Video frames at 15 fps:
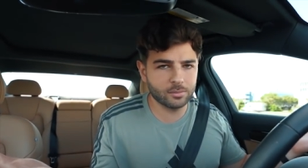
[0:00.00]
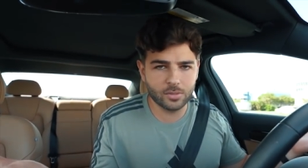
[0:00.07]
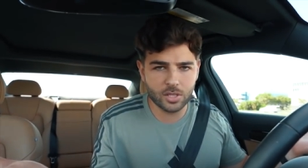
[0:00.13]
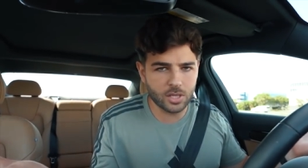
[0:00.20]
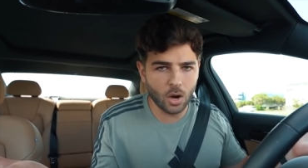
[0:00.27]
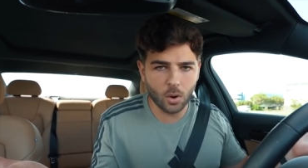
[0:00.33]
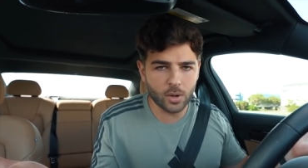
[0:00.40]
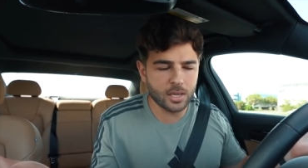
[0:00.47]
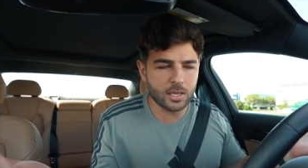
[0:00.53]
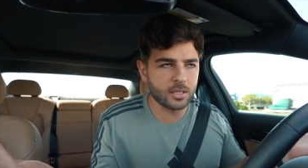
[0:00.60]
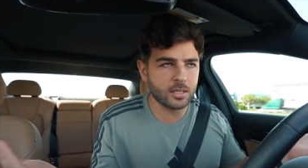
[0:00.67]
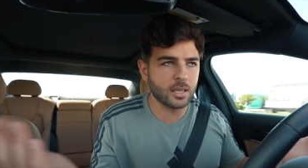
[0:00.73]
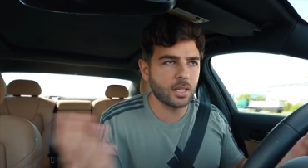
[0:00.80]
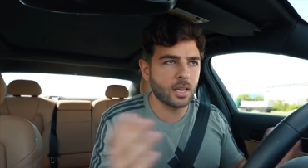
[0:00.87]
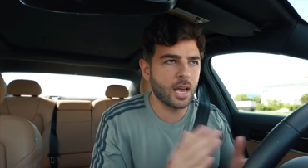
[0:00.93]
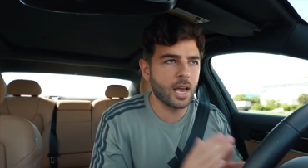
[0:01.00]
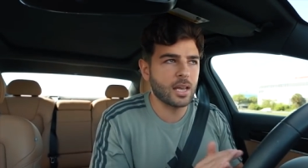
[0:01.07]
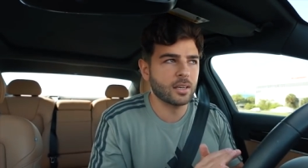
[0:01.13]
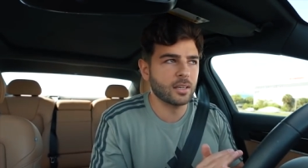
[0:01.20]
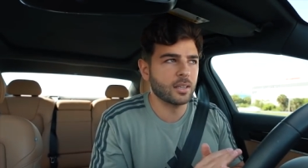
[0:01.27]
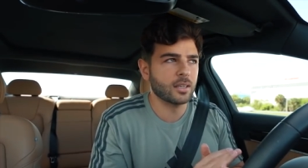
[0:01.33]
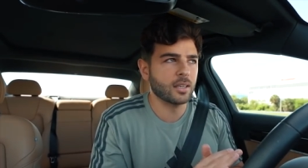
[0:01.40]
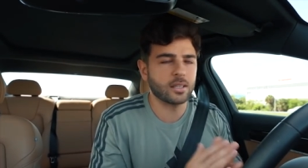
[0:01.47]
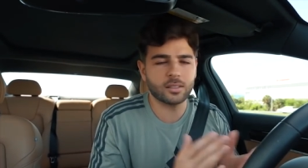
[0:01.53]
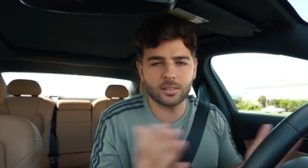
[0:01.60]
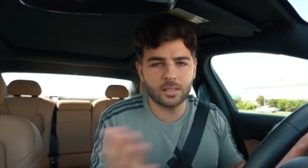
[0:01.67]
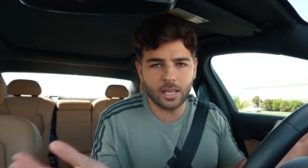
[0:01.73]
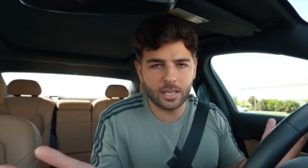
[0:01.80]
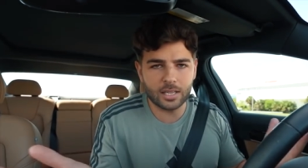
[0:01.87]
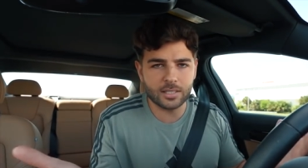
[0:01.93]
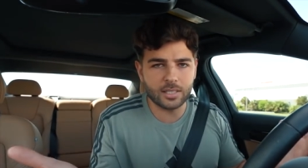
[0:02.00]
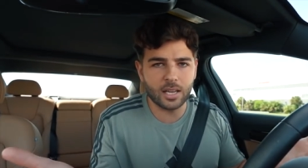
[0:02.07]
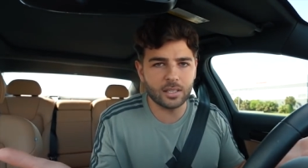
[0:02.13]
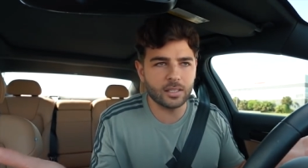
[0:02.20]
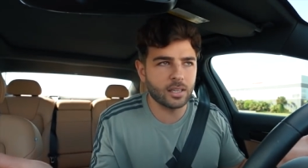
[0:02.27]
so easy, and it, like I said,